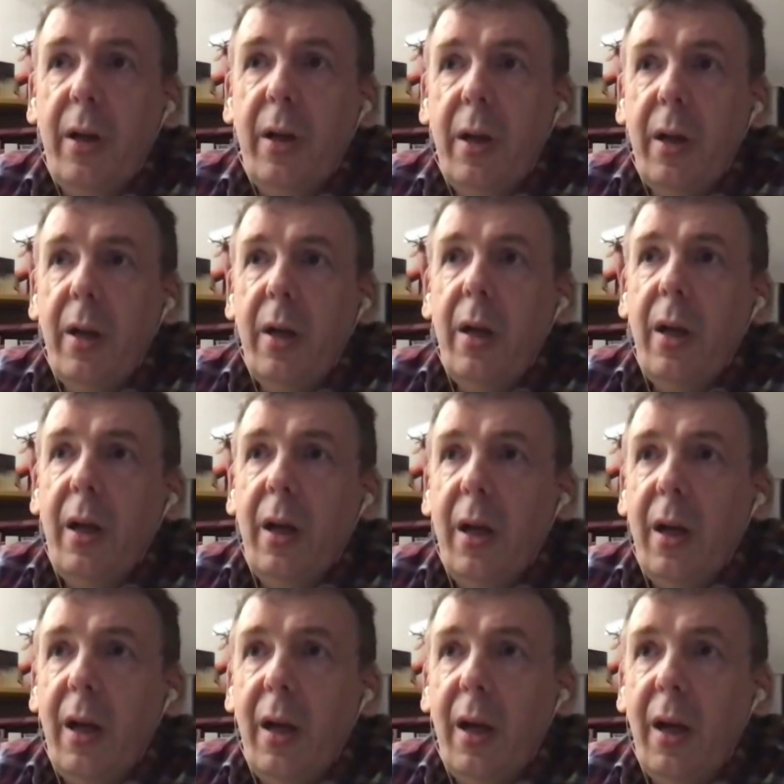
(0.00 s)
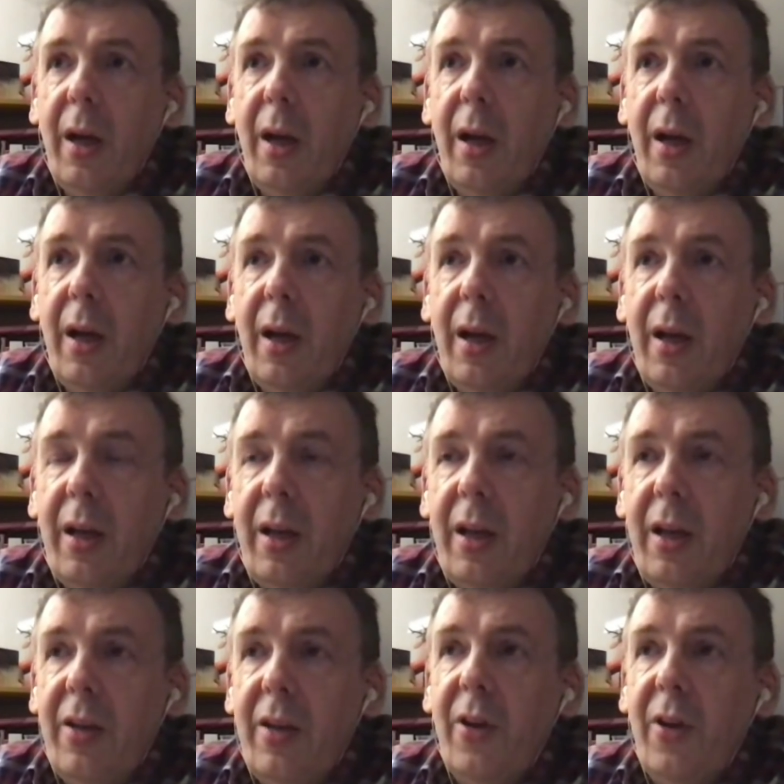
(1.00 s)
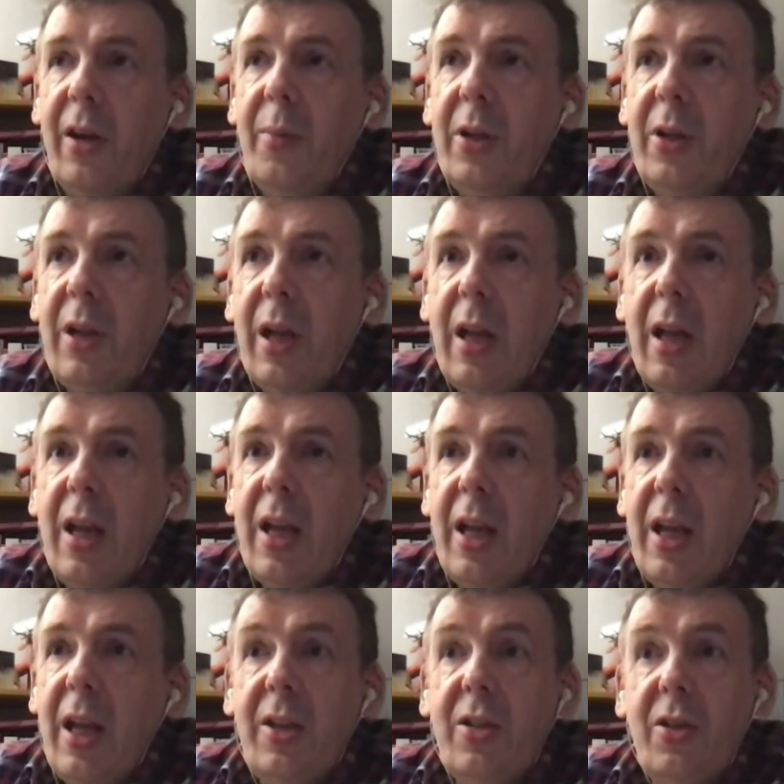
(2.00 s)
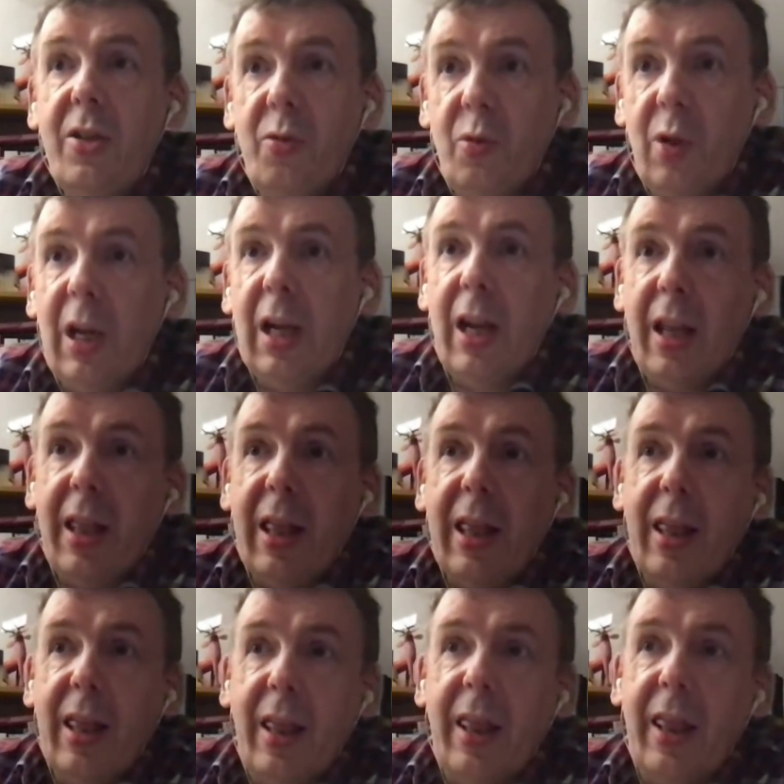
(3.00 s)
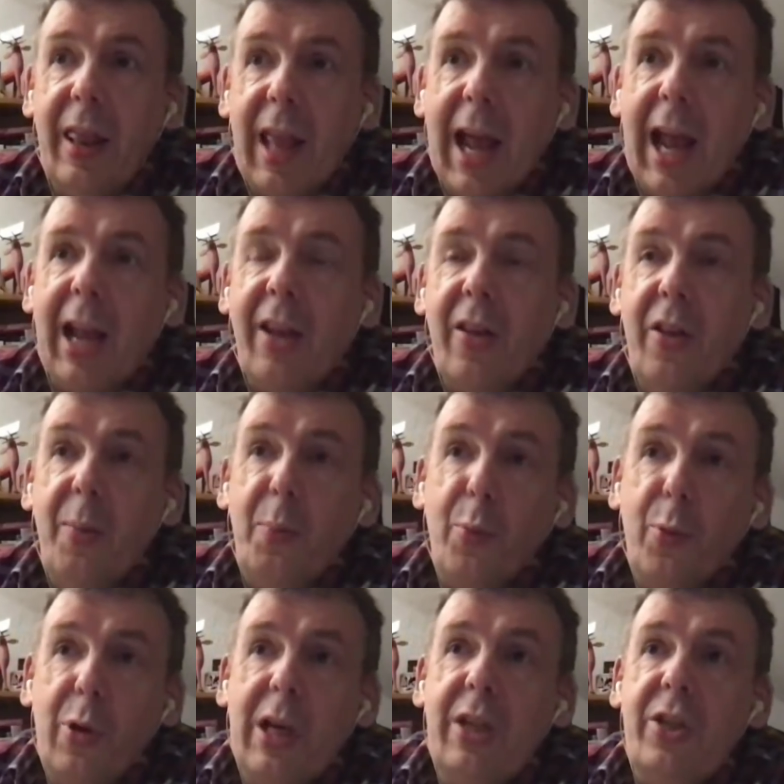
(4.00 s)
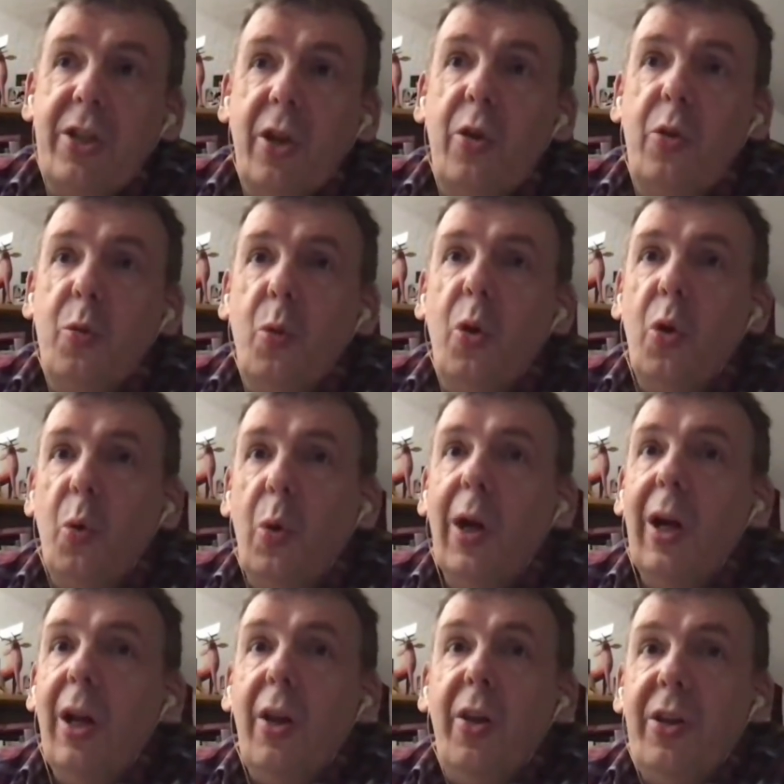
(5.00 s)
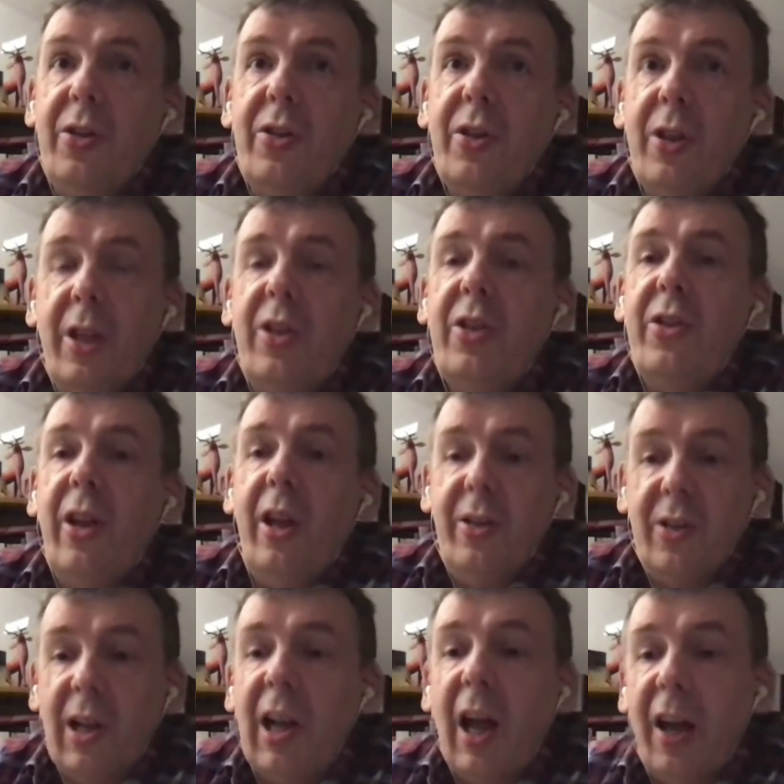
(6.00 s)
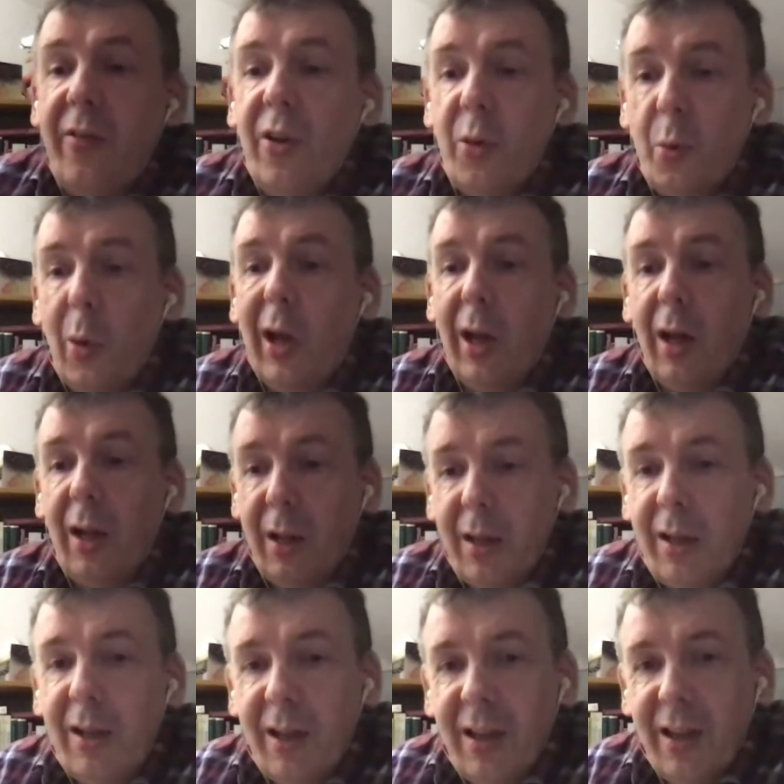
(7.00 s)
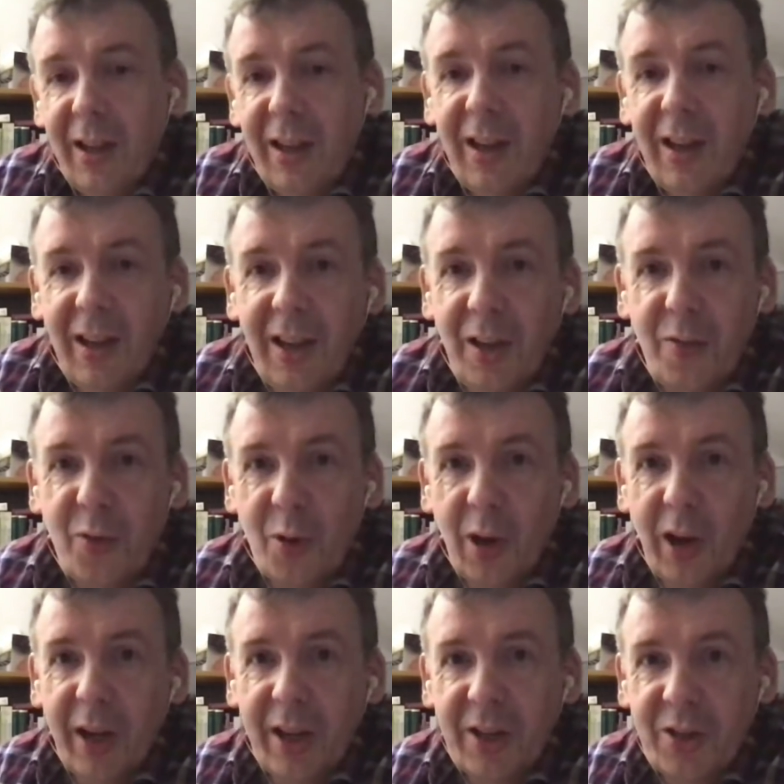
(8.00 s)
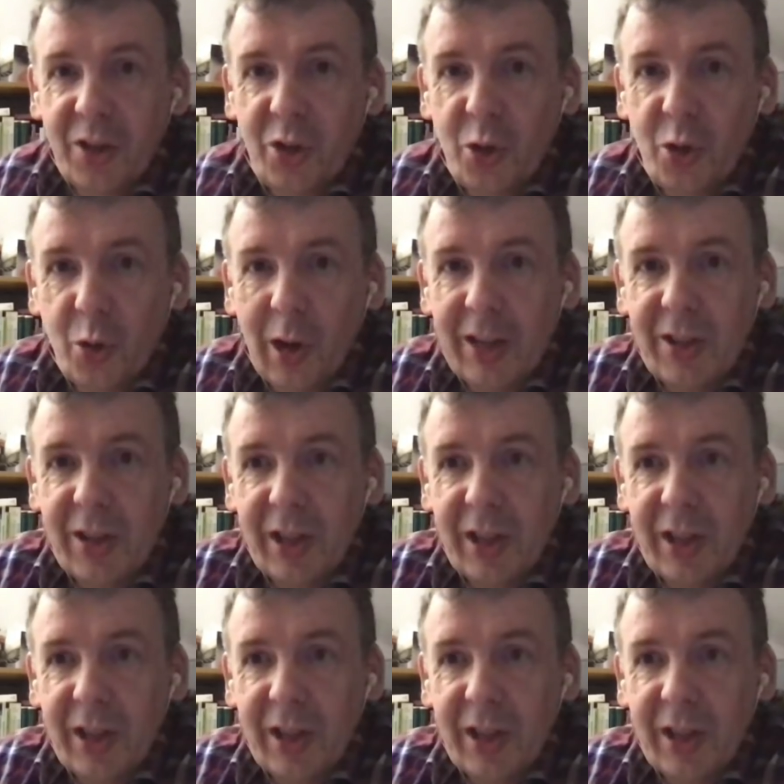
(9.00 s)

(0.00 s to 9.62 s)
open environment, is that really the pre-Stonewall world is alive and well. If you like, it's a